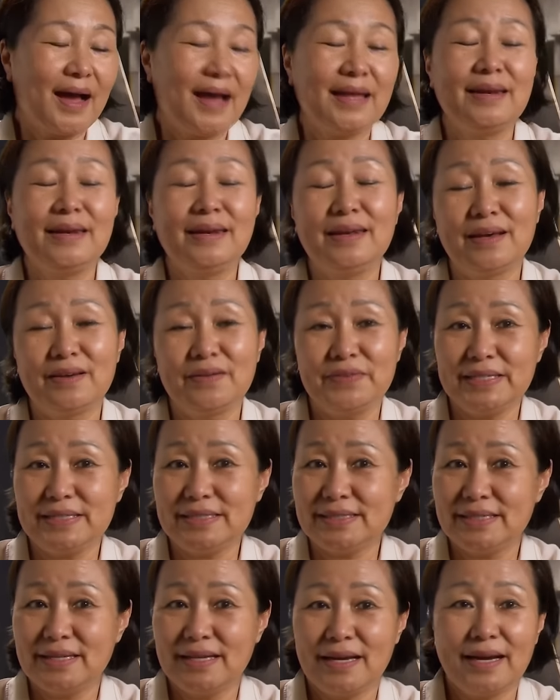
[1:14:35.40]
I love
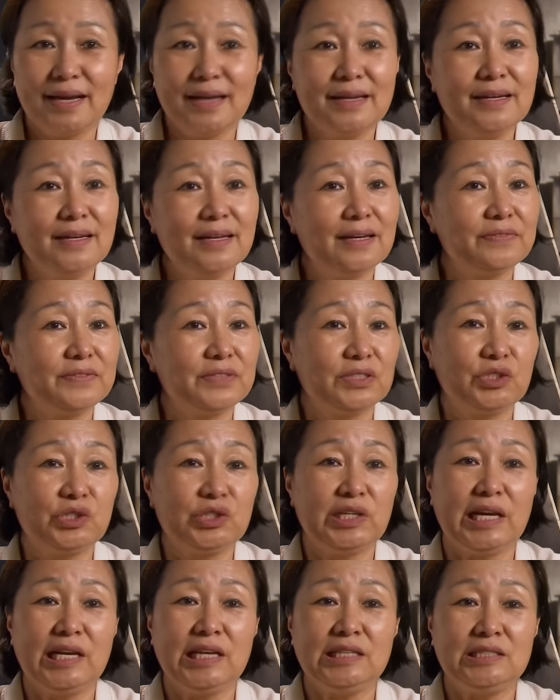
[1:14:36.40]
it. I love the
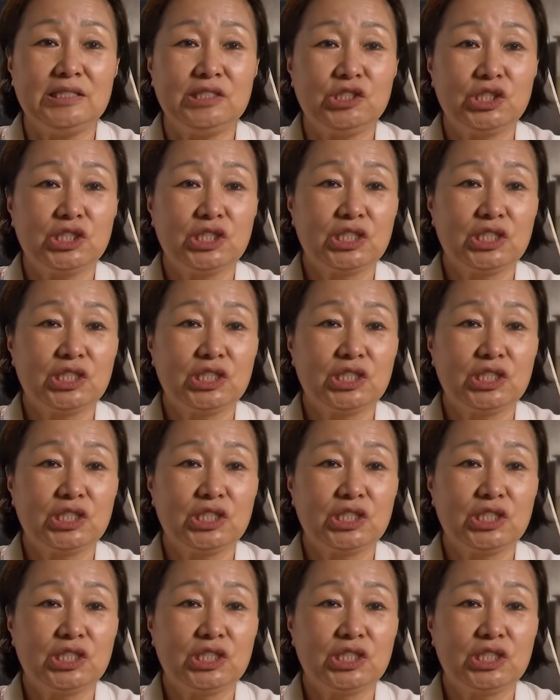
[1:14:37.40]
change.